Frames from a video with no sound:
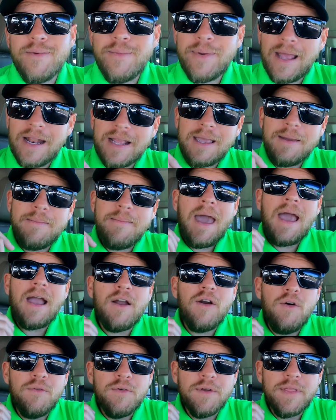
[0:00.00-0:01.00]
and then we got to get
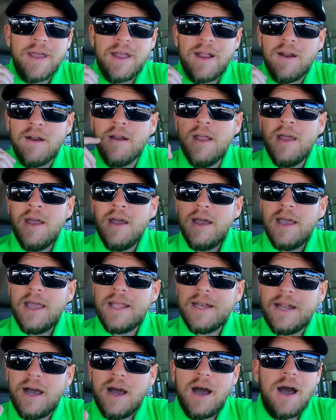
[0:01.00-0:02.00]
back over there
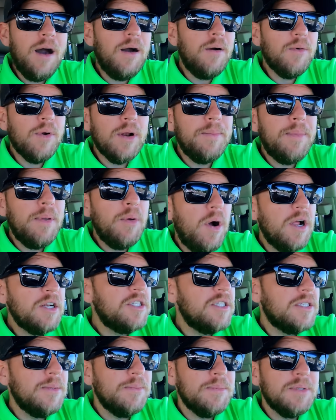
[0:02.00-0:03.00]
and uh, we're gonna be
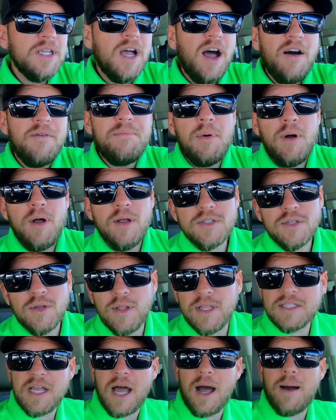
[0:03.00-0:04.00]
watching some softball.
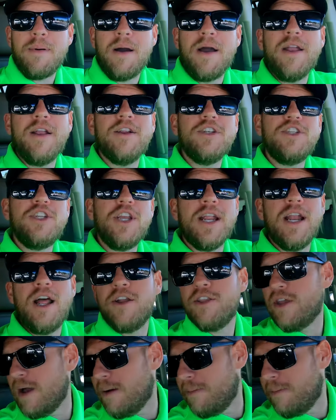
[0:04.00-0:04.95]
So let's hop out here and check it out.